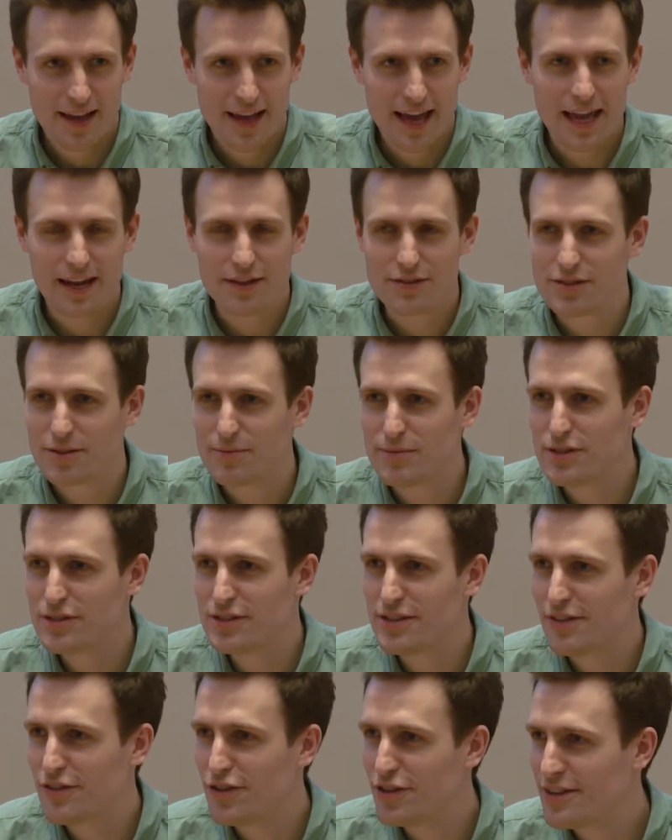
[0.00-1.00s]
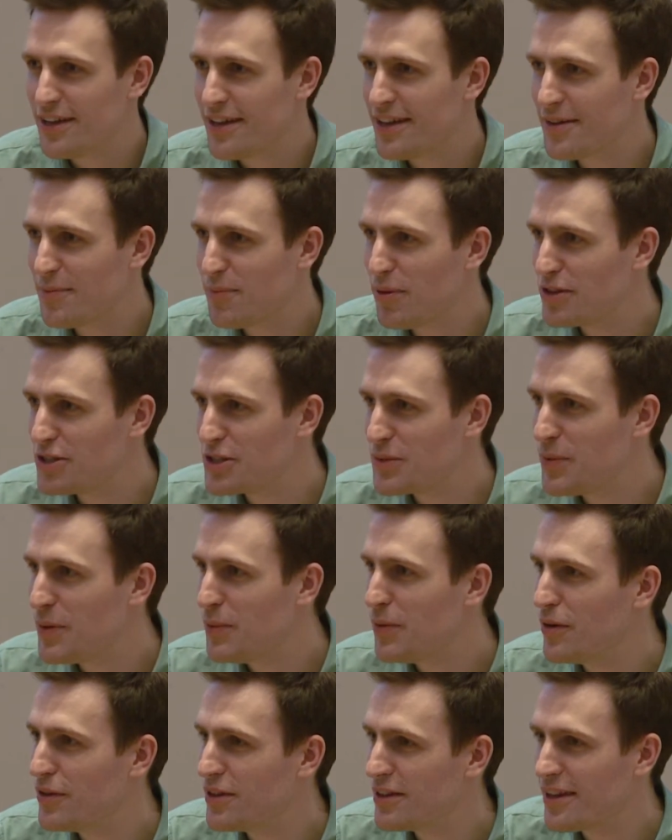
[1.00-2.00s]
And if you take a bunch of
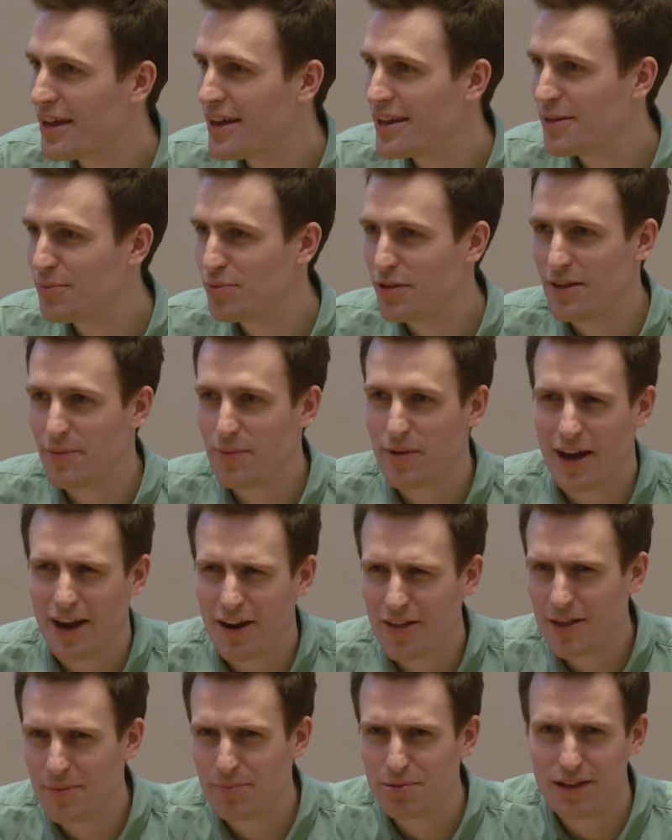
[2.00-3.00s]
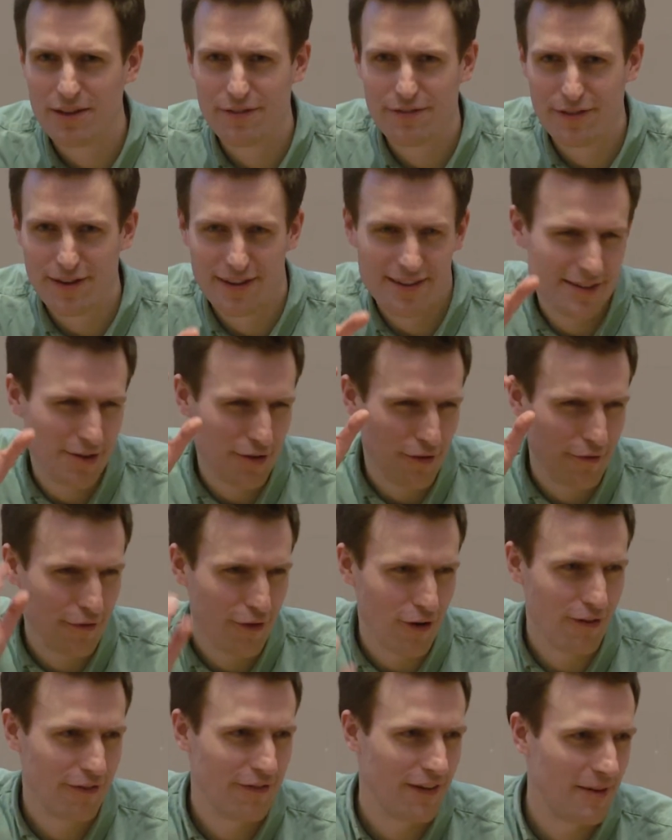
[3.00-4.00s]
people and they're learning to play the piano and they play for it,
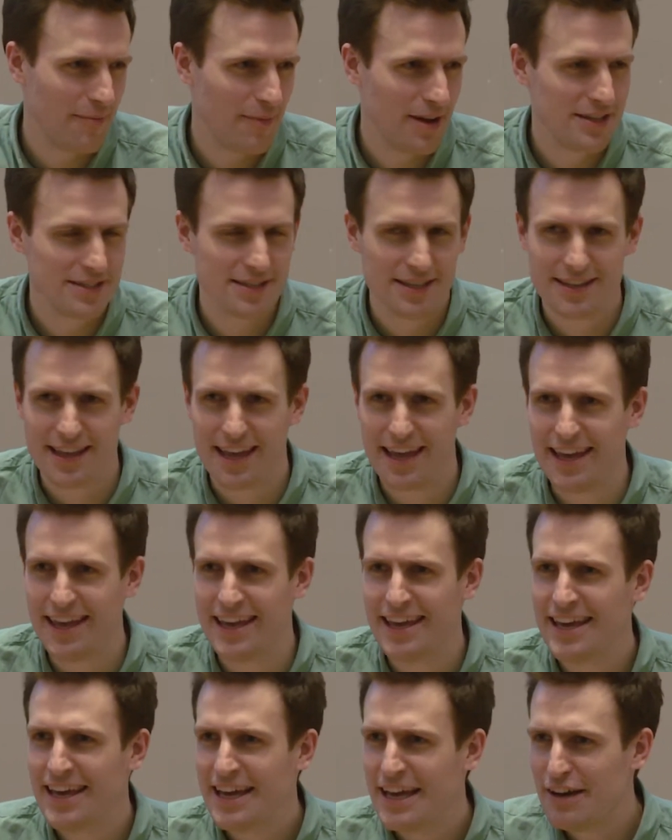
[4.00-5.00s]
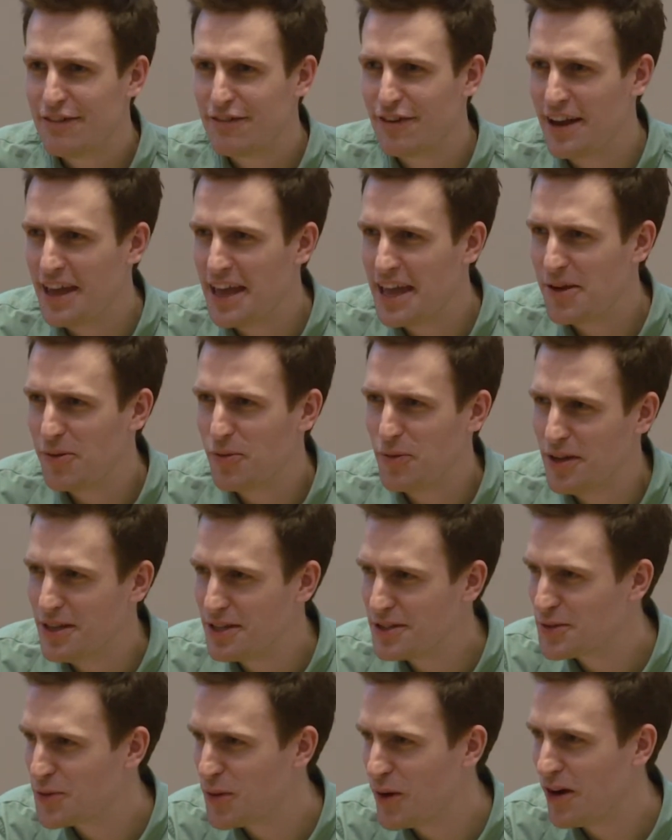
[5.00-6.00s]
45 minutes a day for 8
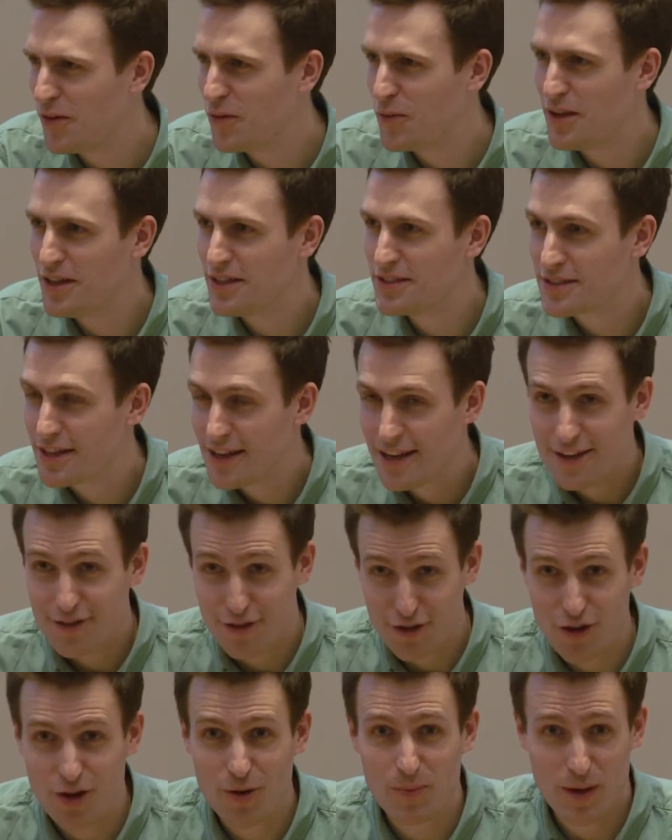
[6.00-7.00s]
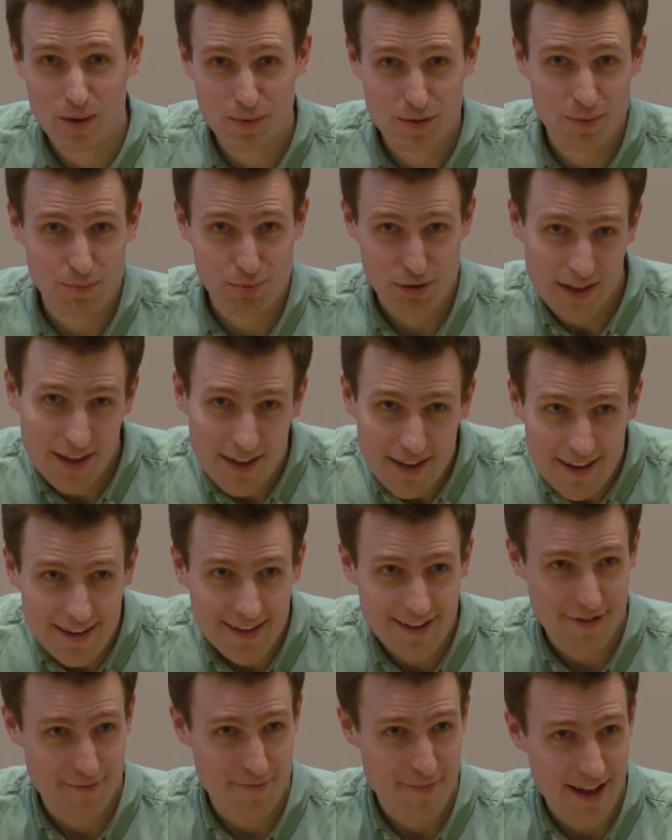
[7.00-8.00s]
weeks, 12 weeks, they're going to be able to
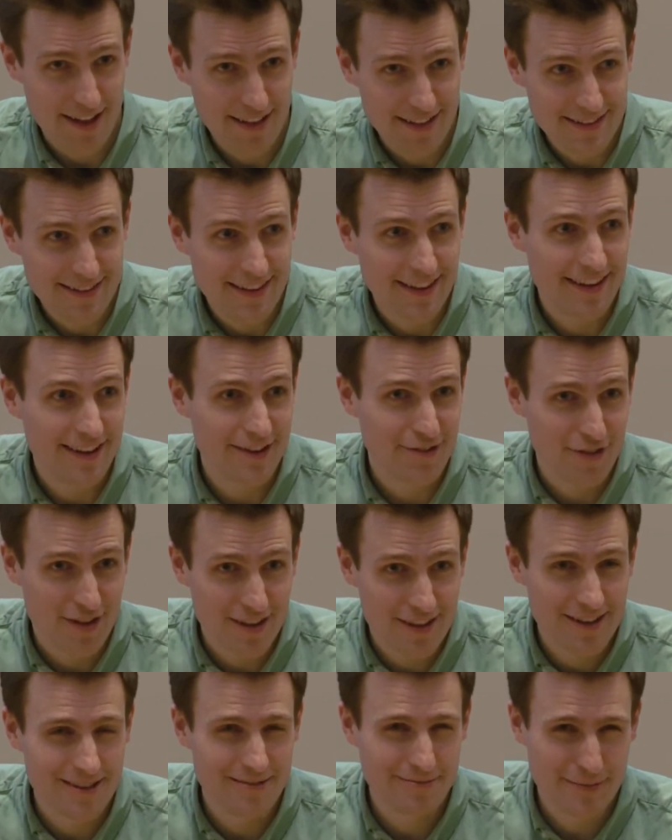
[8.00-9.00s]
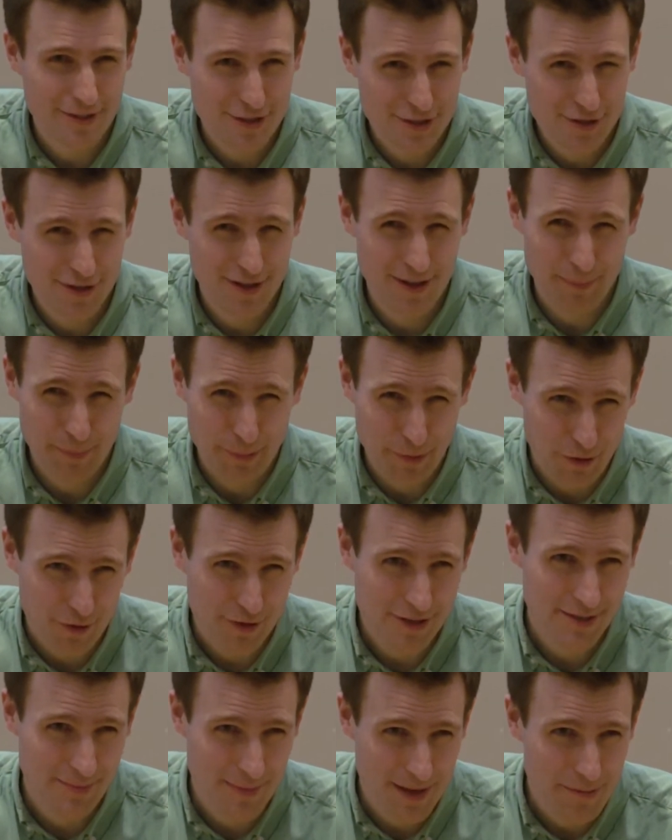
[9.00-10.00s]
play a melody, rhythm. It's going to
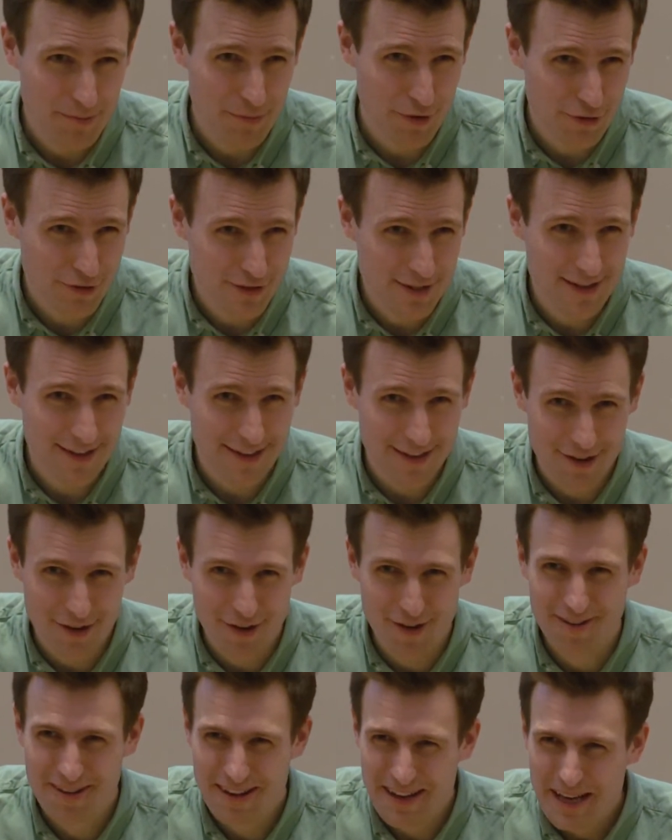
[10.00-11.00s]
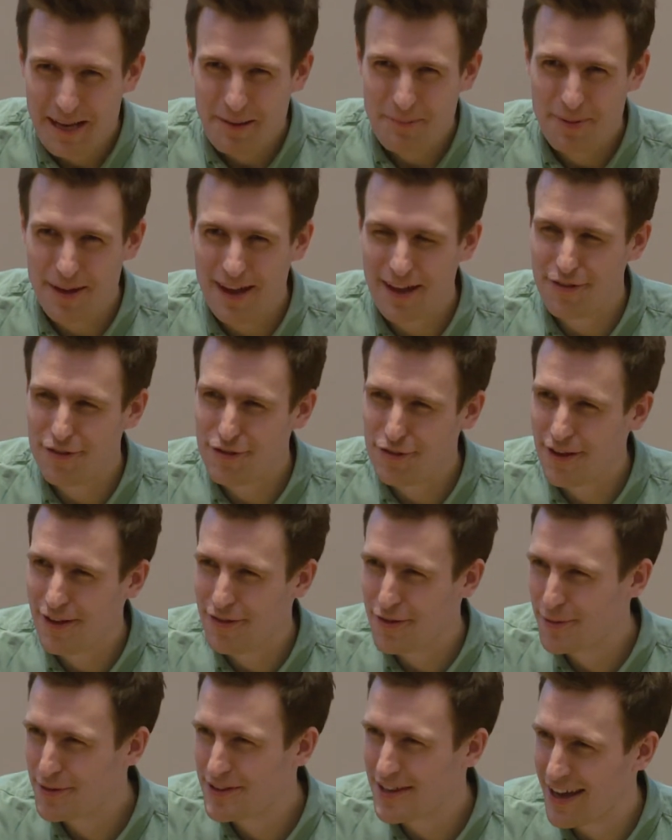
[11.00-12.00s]
approximate music, you know. But if
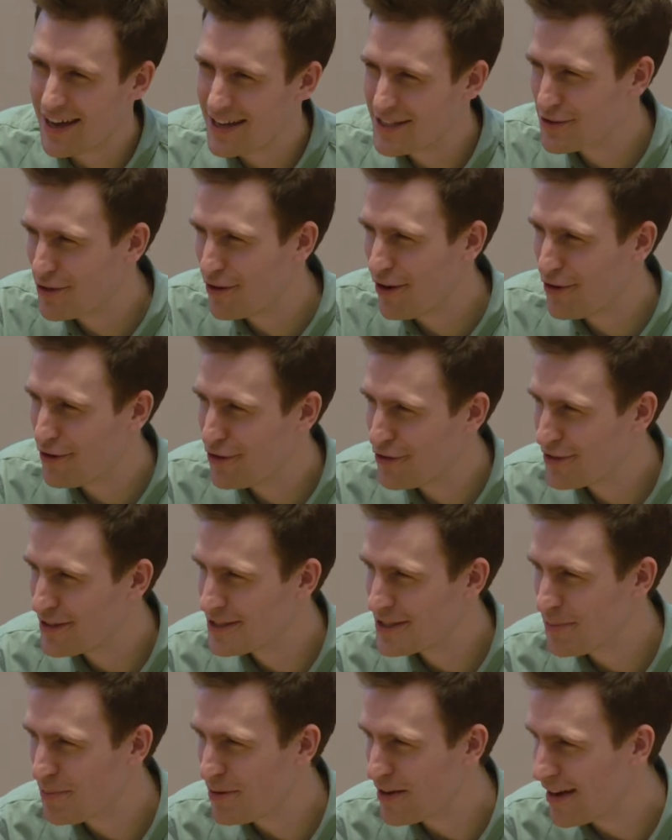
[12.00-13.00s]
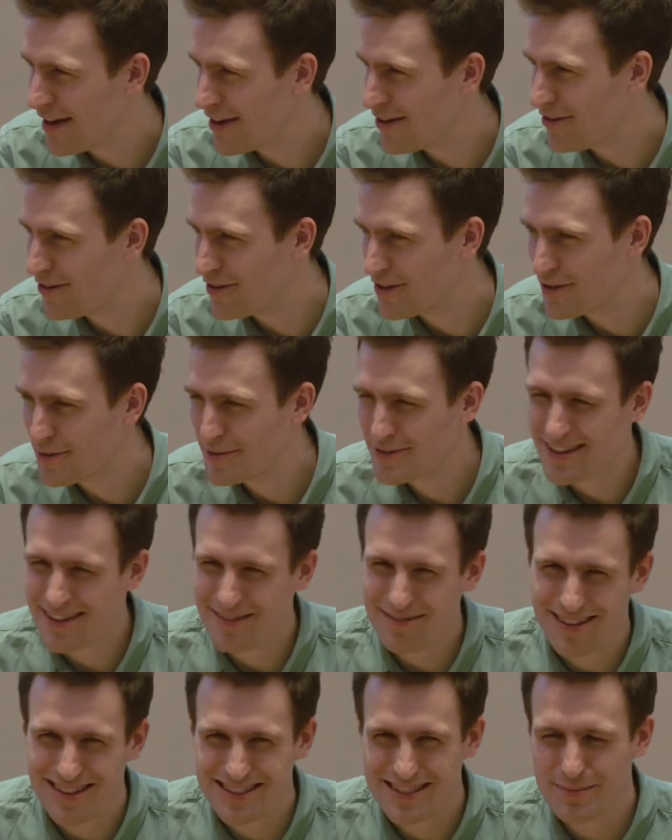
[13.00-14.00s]
you were to ask, so how good is the piano? You'd
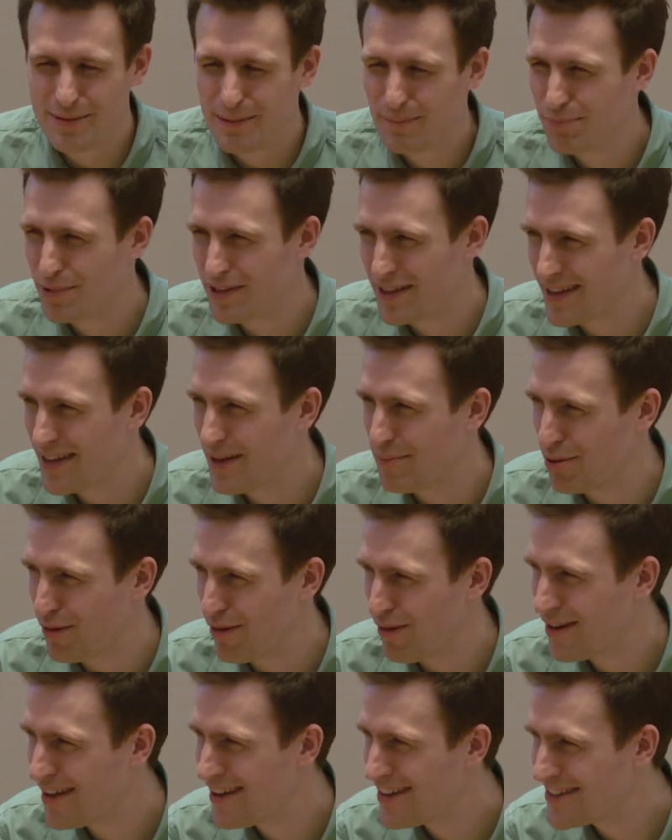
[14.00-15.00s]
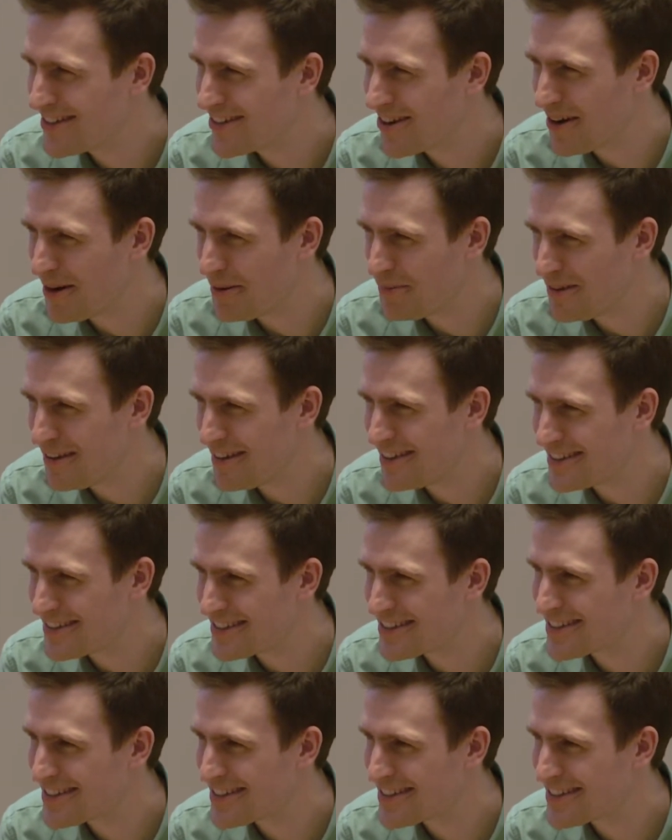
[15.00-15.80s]
think, well, it's a bit plinky plonky. Do you know what I mean?